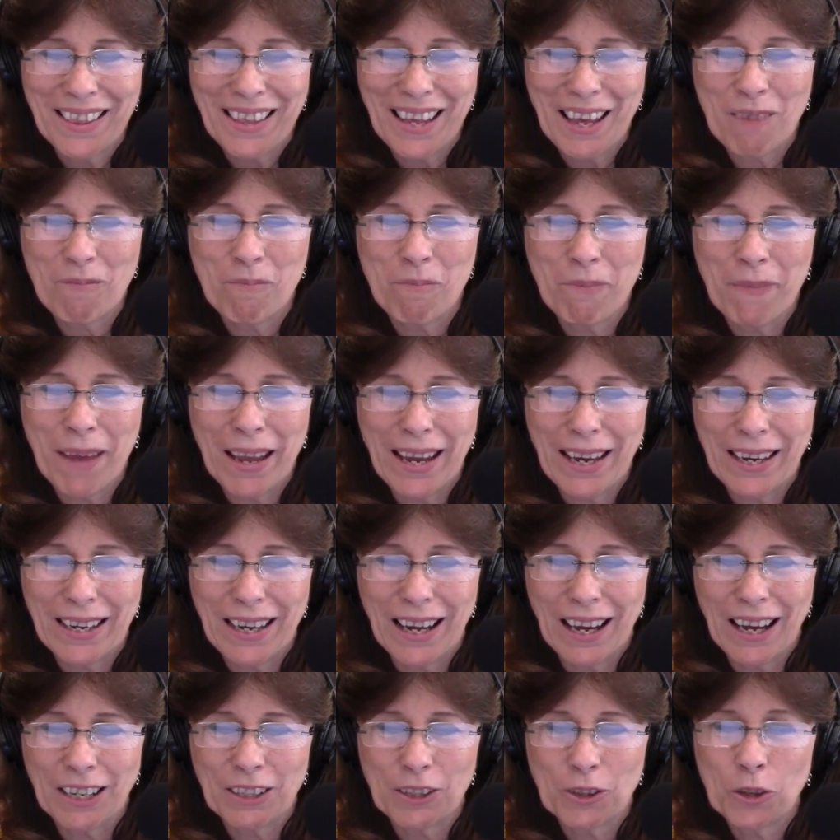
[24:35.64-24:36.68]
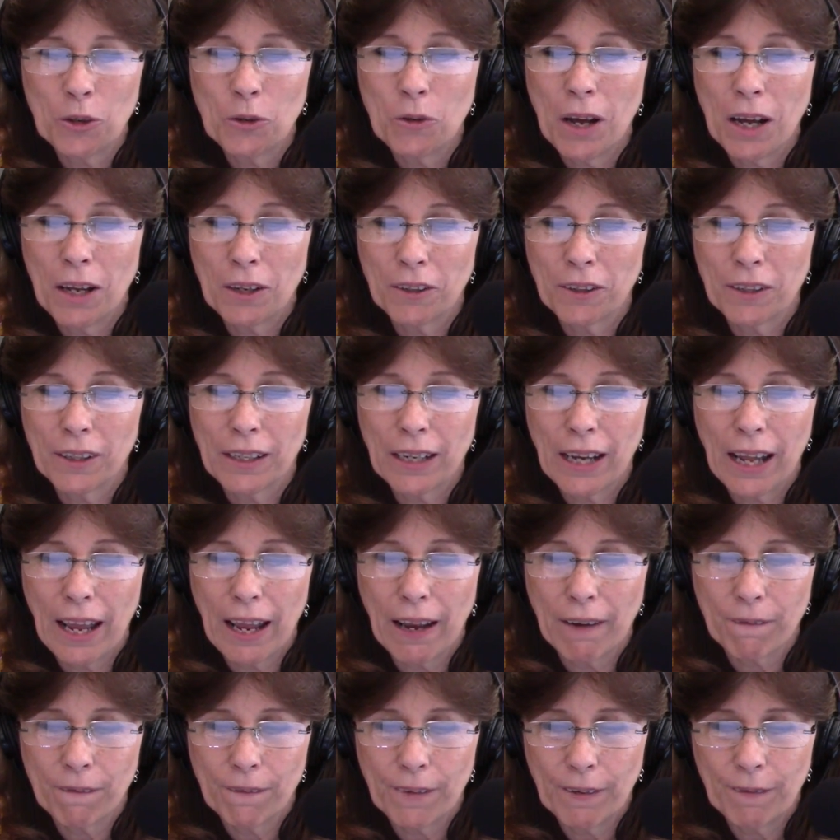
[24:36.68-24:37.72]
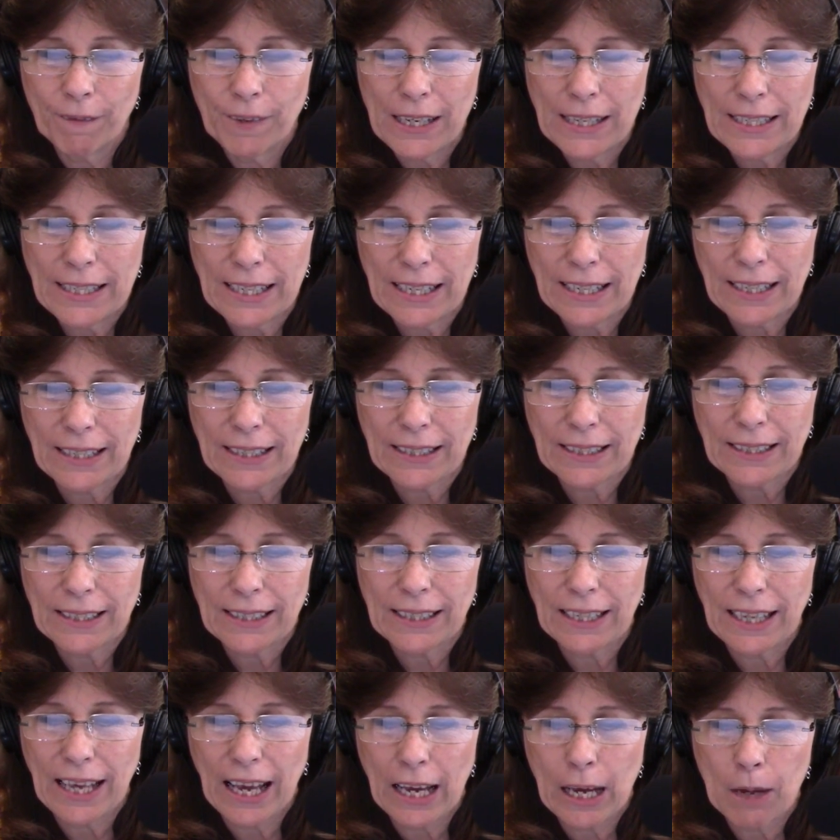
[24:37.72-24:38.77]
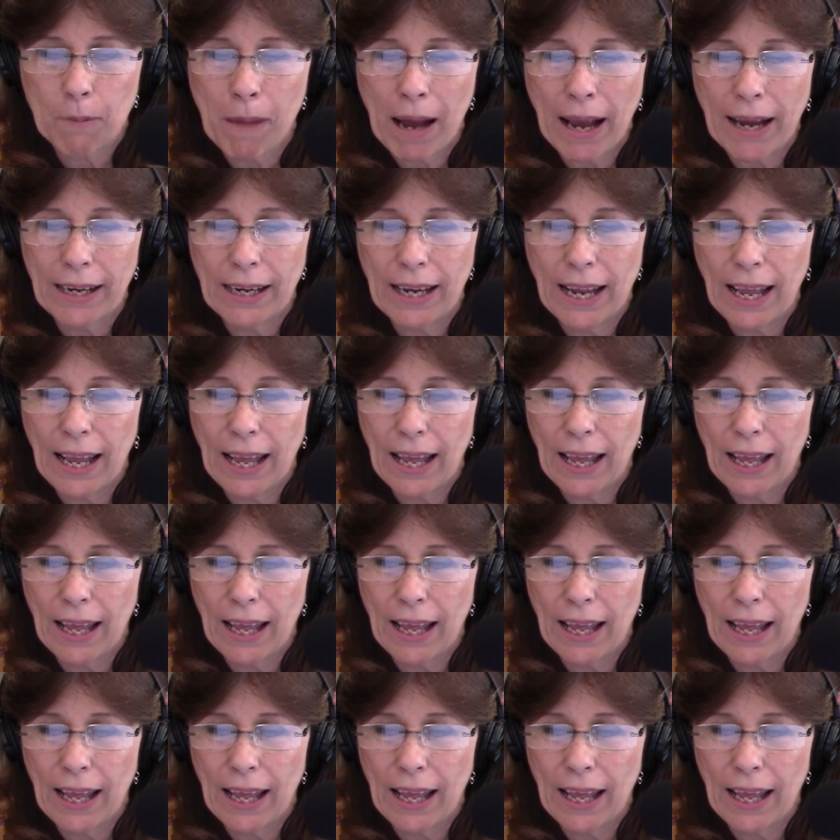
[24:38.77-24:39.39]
they've made a 256 gigabyte